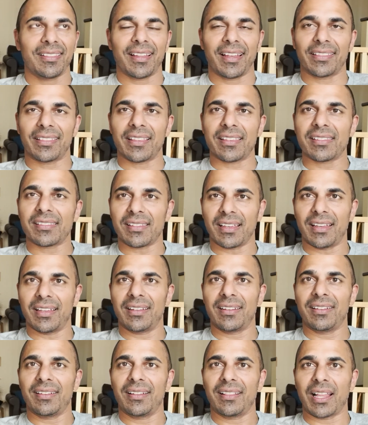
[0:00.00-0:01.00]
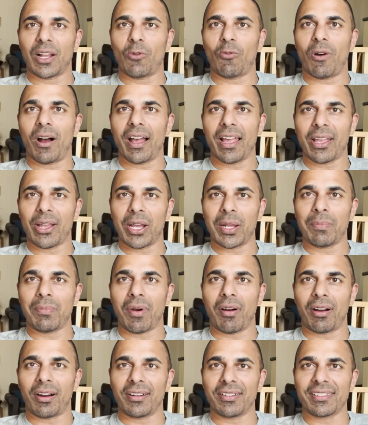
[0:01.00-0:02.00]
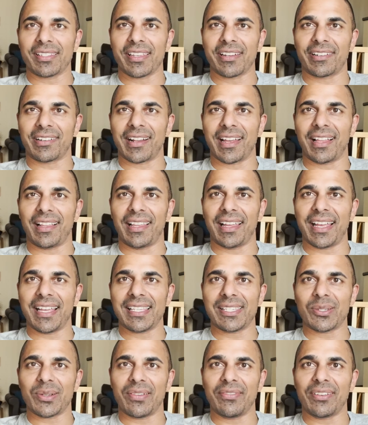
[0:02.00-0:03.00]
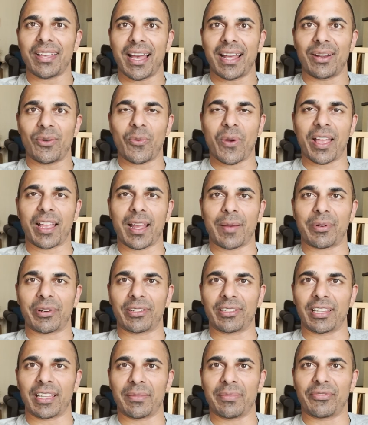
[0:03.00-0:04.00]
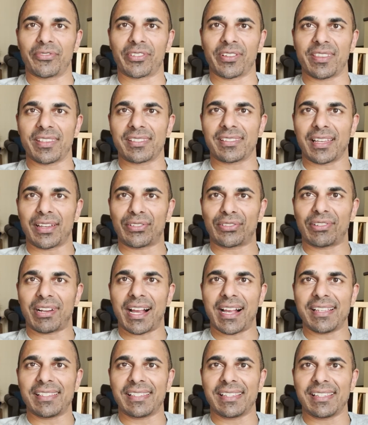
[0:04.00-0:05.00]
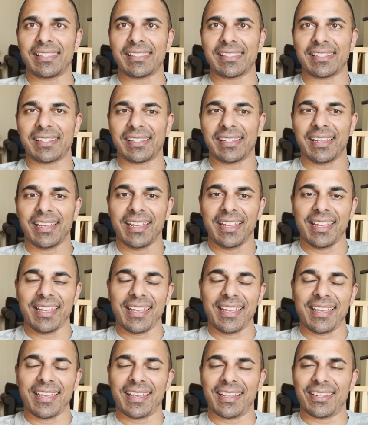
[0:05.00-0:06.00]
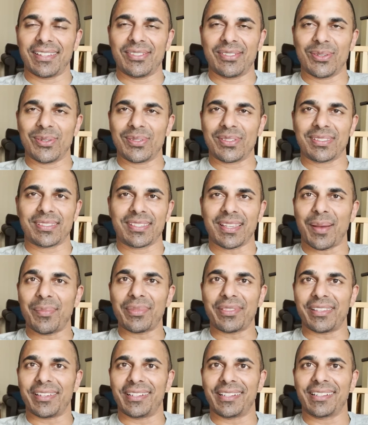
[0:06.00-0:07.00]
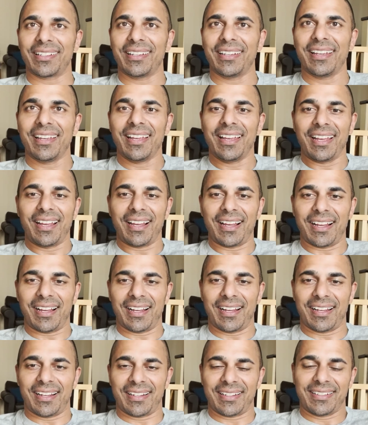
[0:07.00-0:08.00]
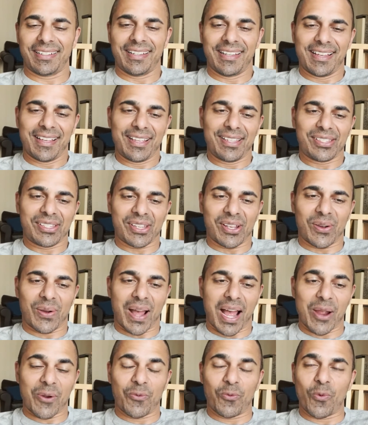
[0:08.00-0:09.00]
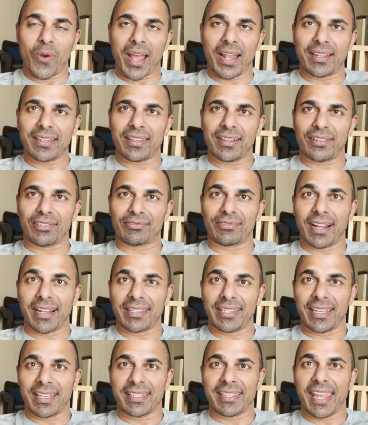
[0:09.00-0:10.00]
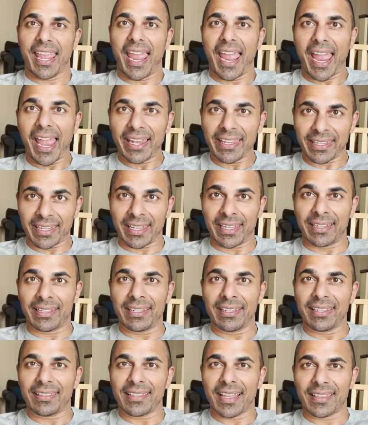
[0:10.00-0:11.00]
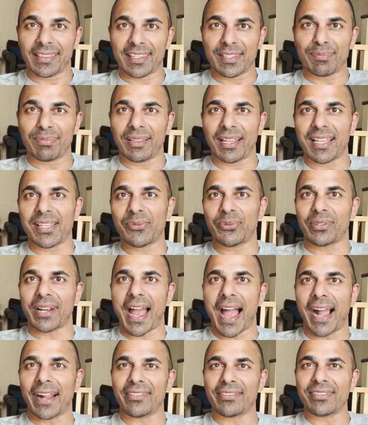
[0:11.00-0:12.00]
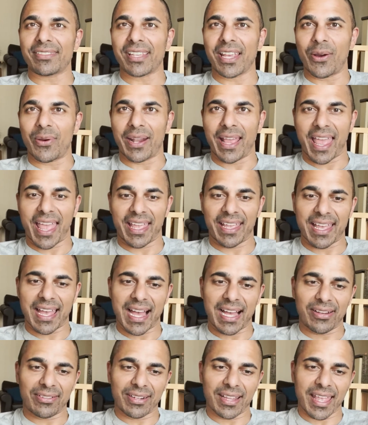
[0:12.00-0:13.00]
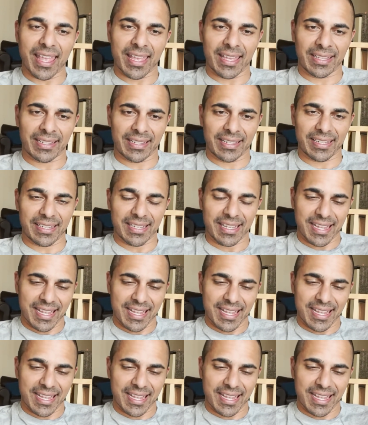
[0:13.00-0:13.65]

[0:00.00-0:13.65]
the sun, like walking on Mars here in LA, so I've gotta wake up early before the sun rises and do something. So I went to Runyon Canyon, like this place where actors go and hang out, and